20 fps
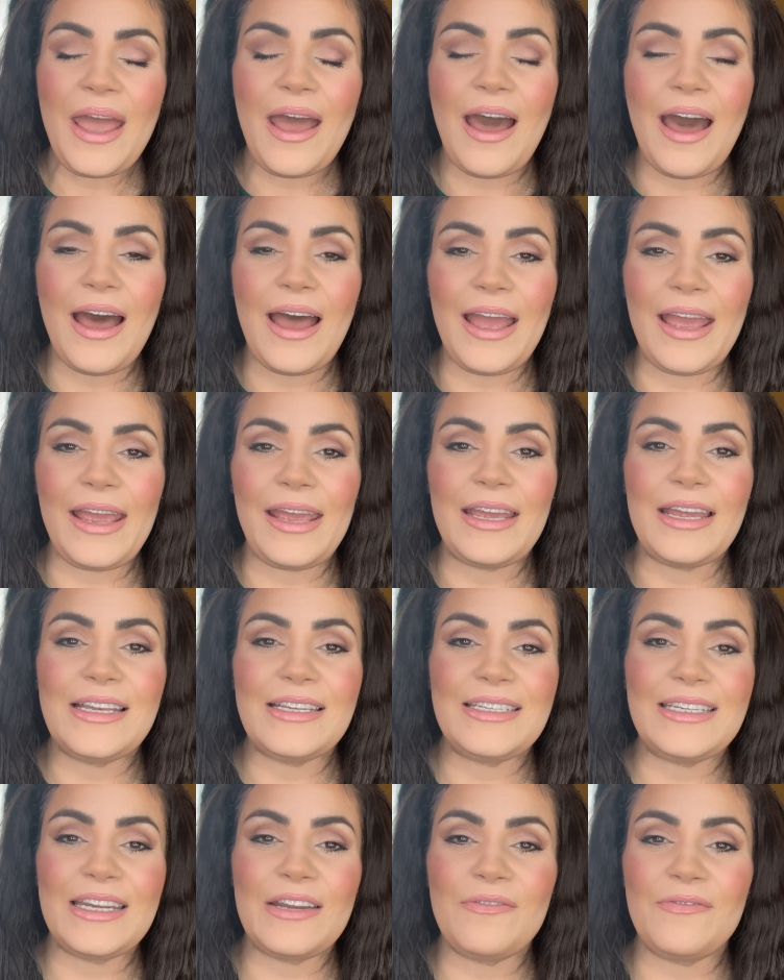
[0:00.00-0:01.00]
I
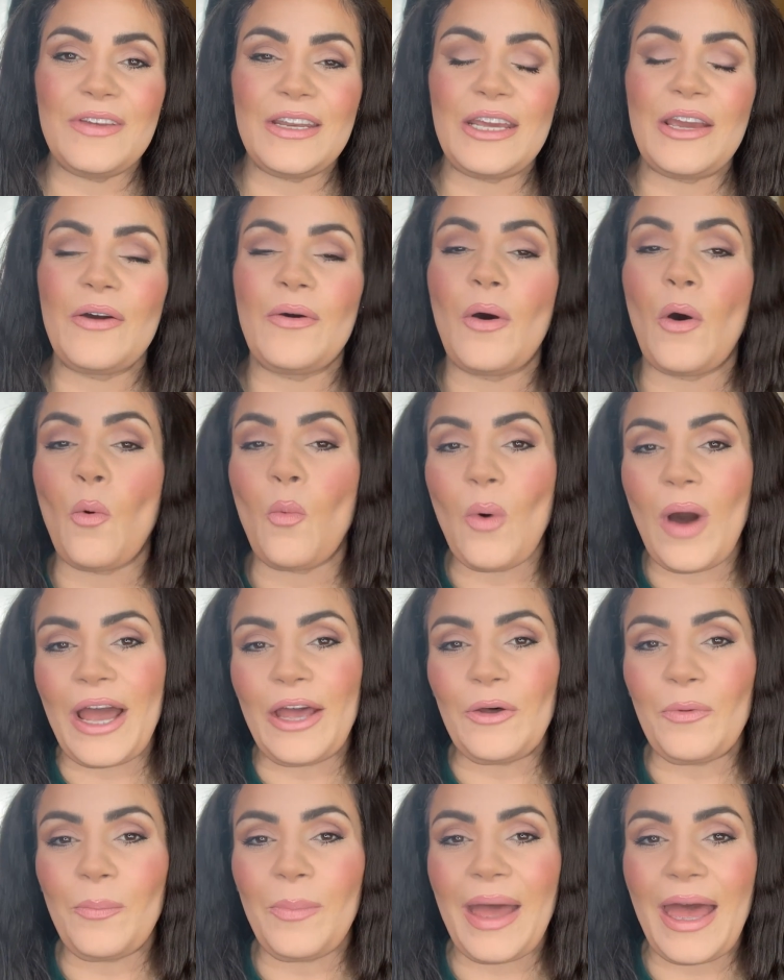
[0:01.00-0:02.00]
did a video a
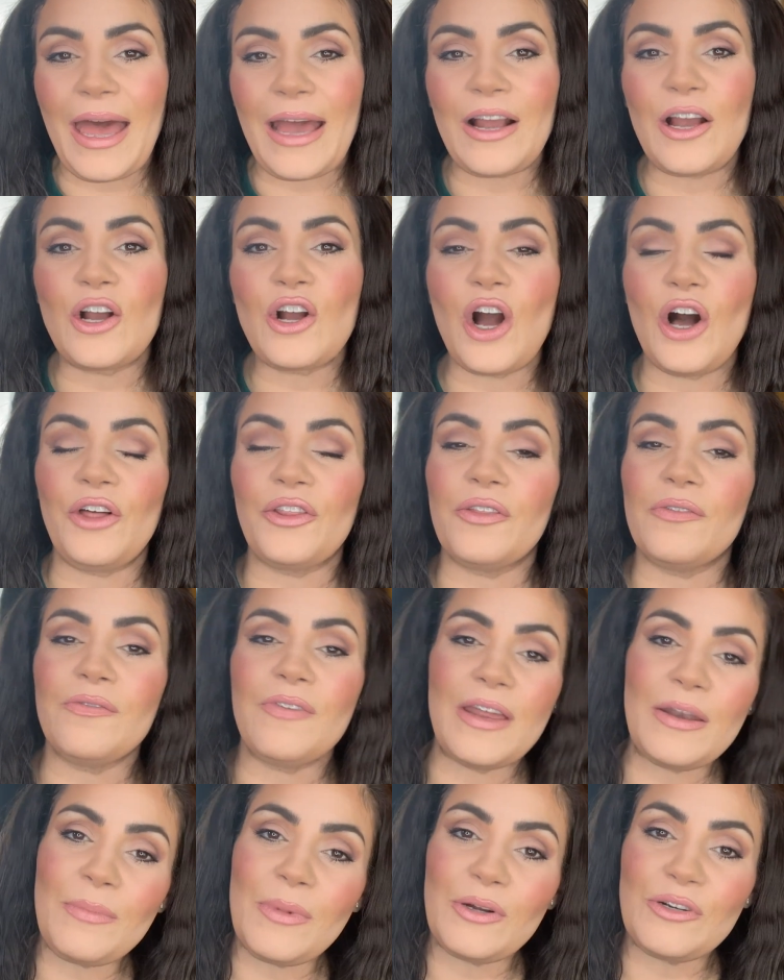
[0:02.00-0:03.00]
while back called the
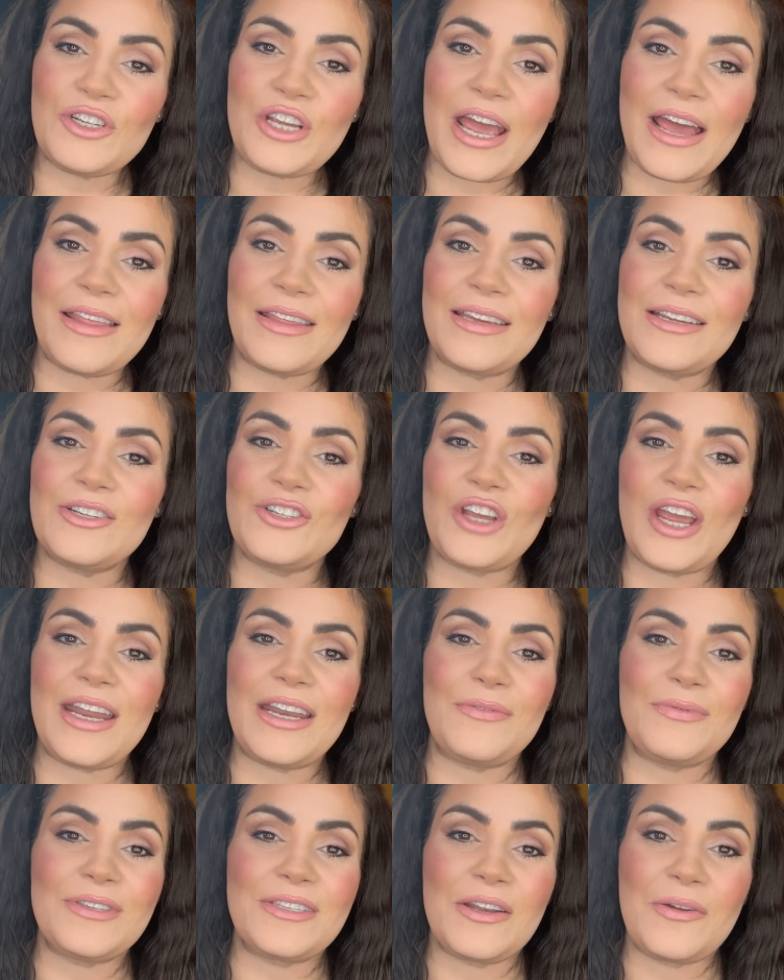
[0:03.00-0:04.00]
Venmo Challenge, and
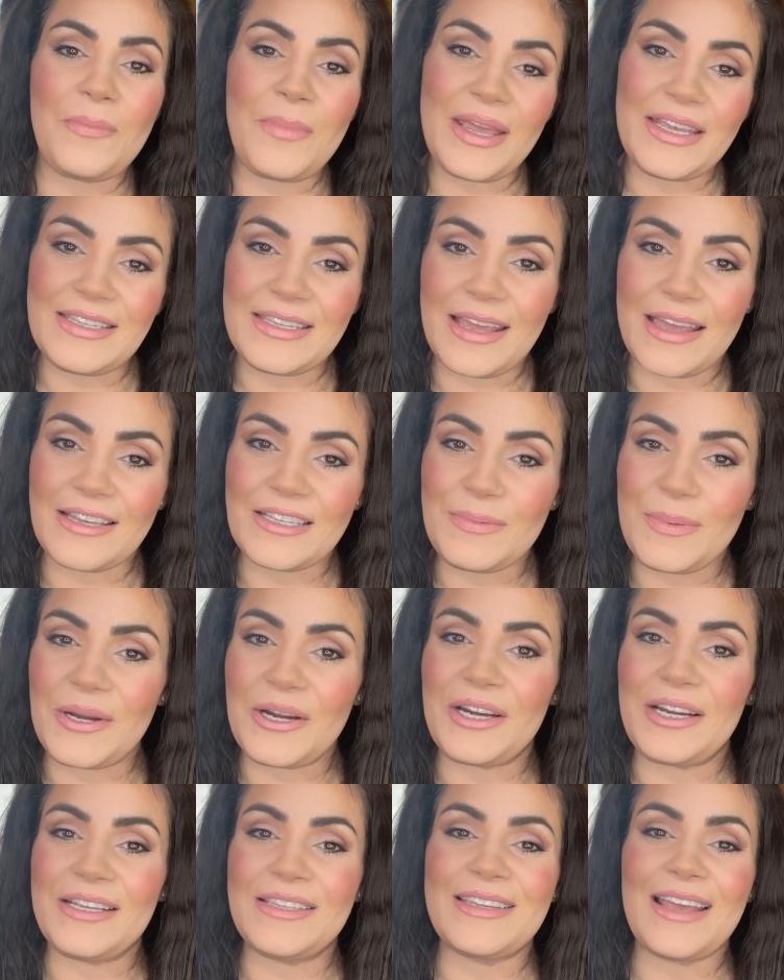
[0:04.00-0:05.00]
it was an amazing
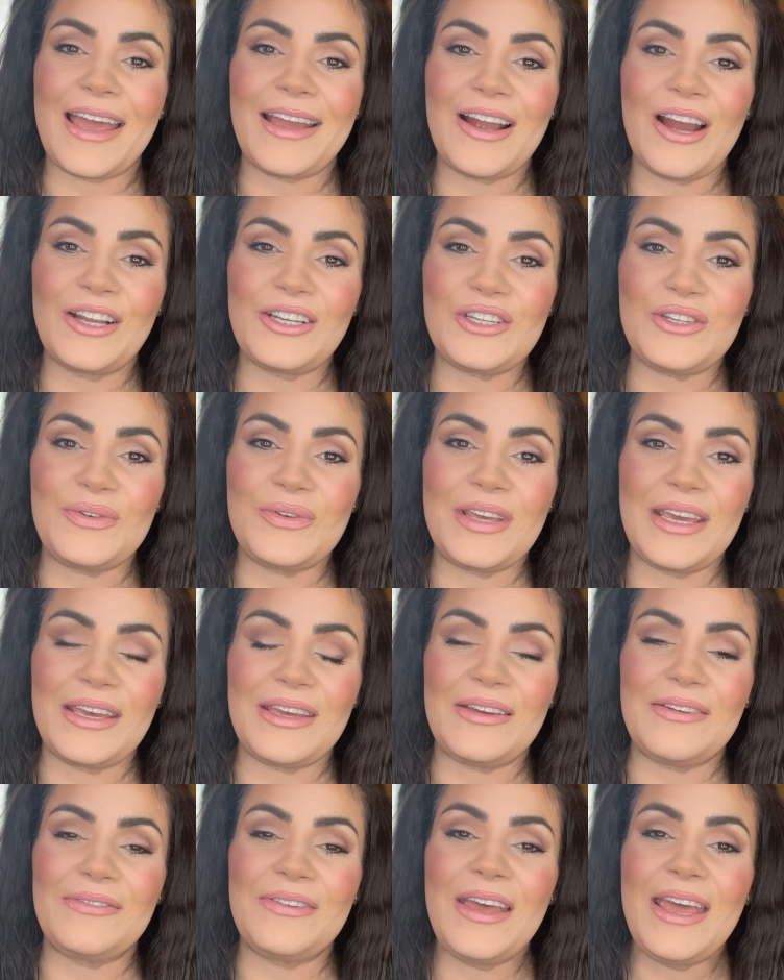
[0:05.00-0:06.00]
experience. I got to
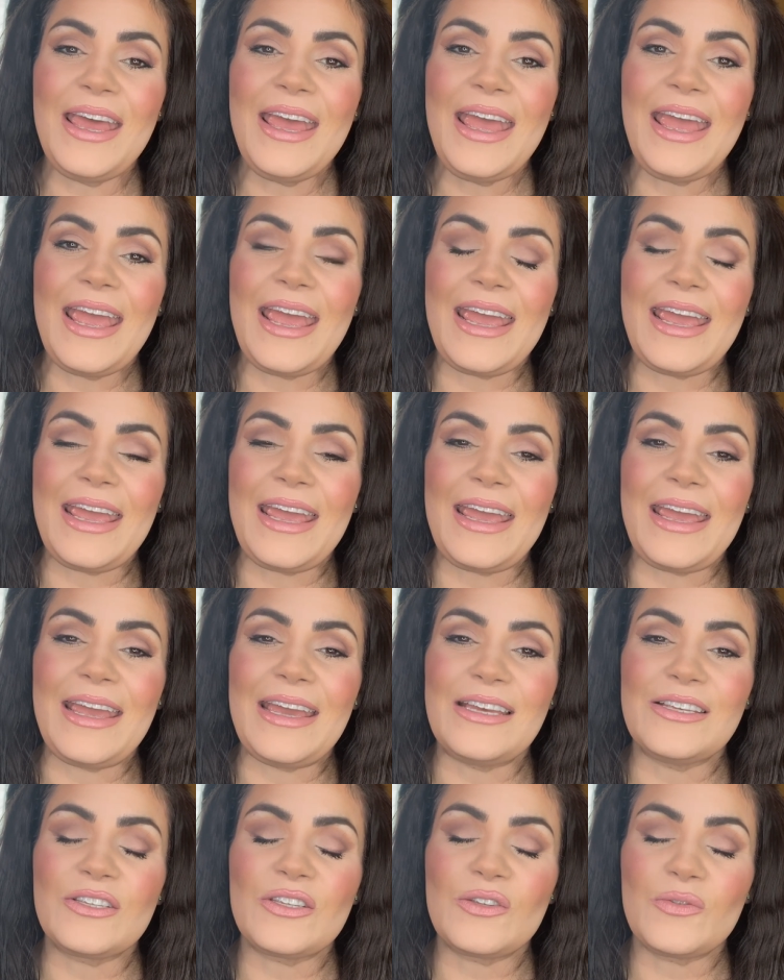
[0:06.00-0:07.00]
give
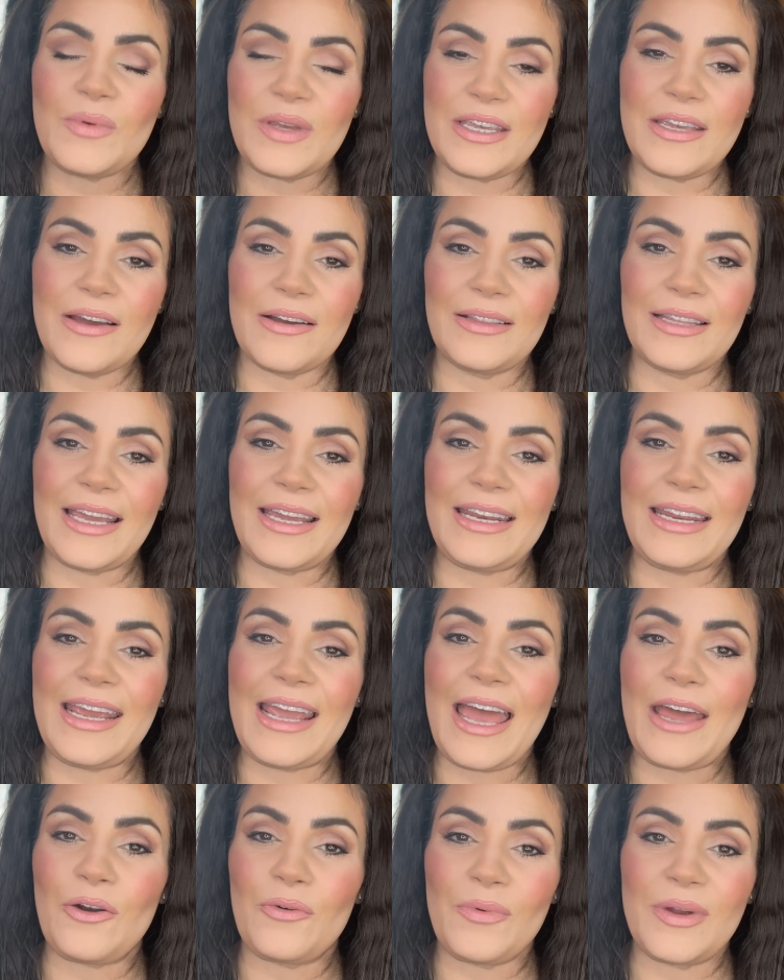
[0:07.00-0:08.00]
a sweet young
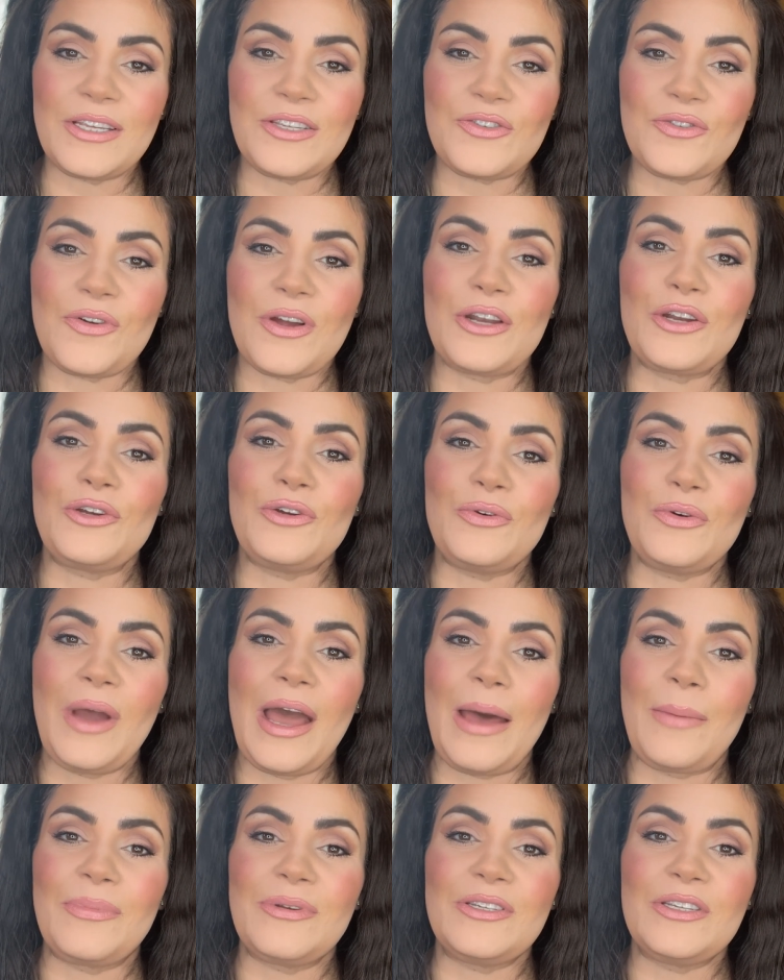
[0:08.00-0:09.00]
lady at a restaurant who
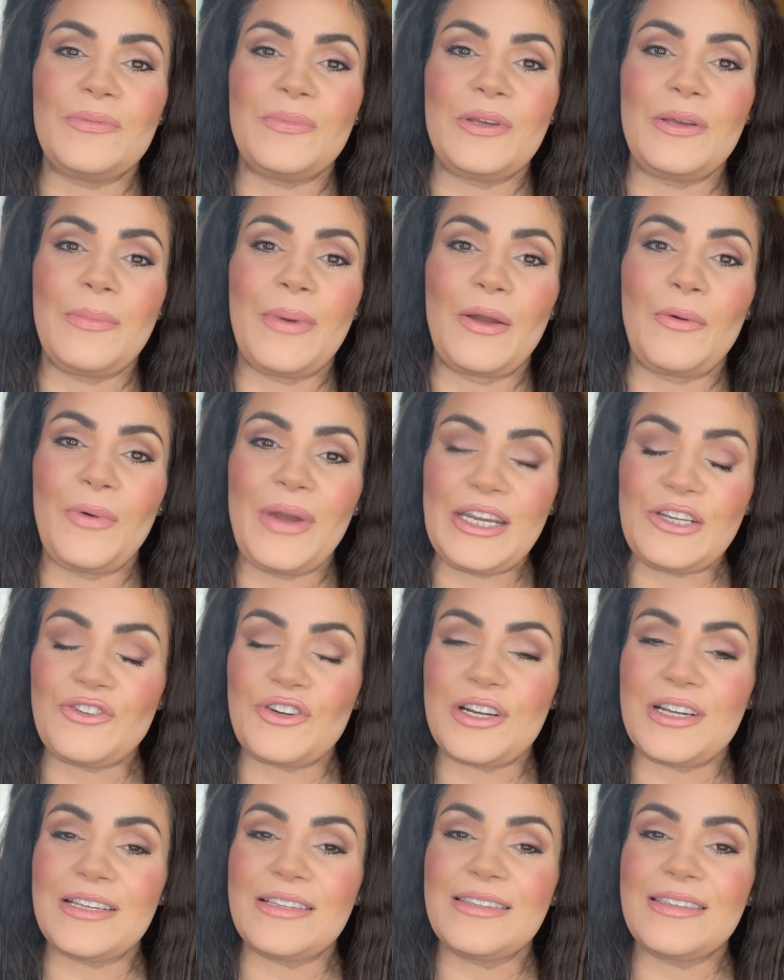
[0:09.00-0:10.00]
happened to be my
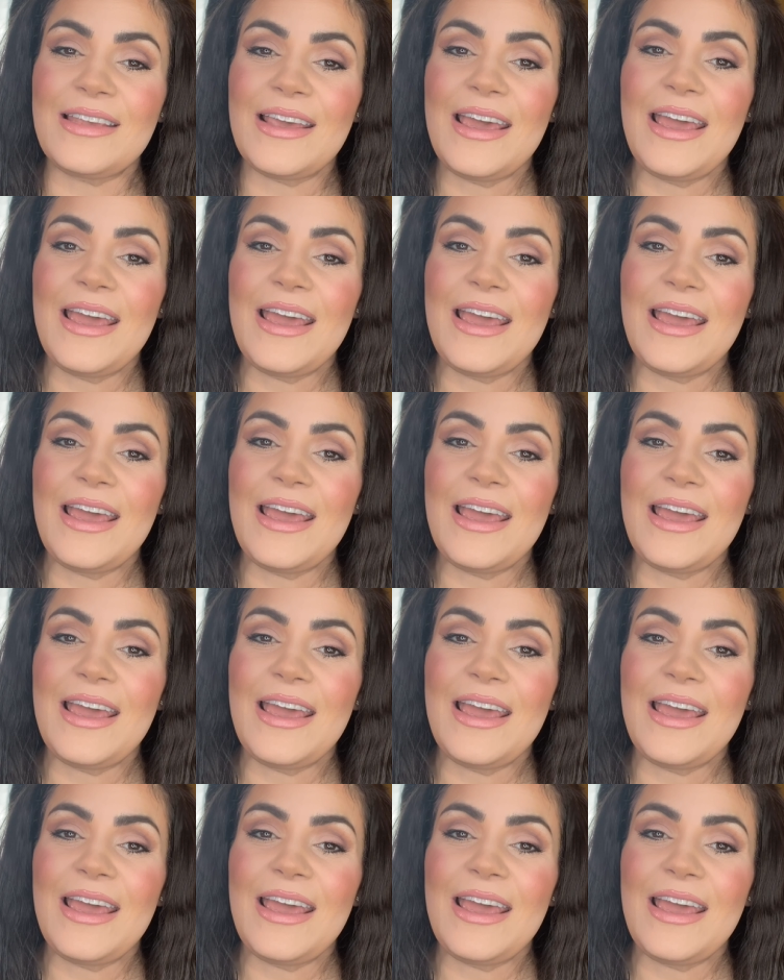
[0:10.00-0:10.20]
waitress